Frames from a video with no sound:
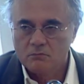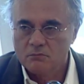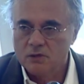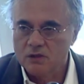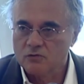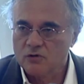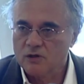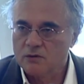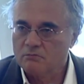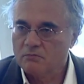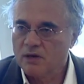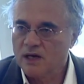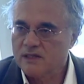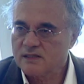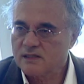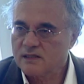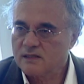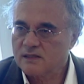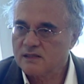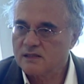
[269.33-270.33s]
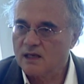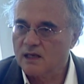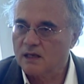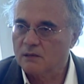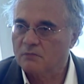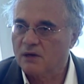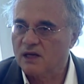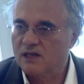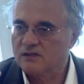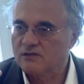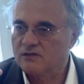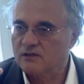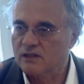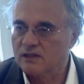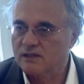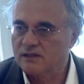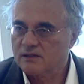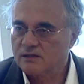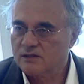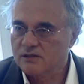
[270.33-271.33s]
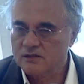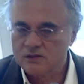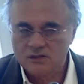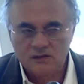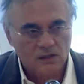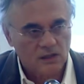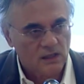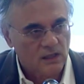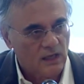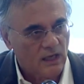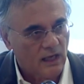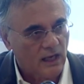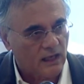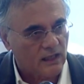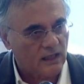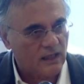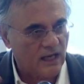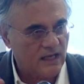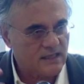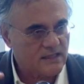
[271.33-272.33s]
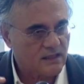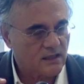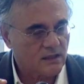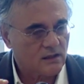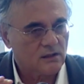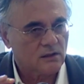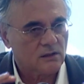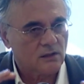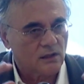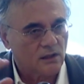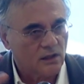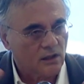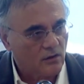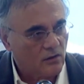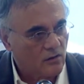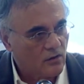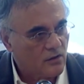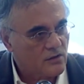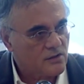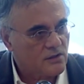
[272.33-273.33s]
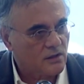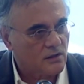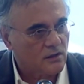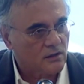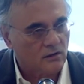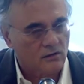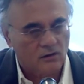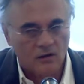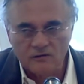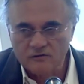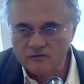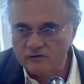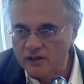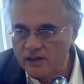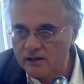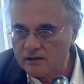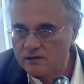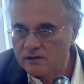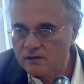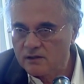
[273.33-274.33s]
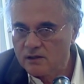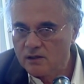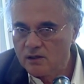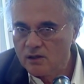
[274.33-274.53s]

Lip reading: between peasants and pastoralists, a classical ecological conflict,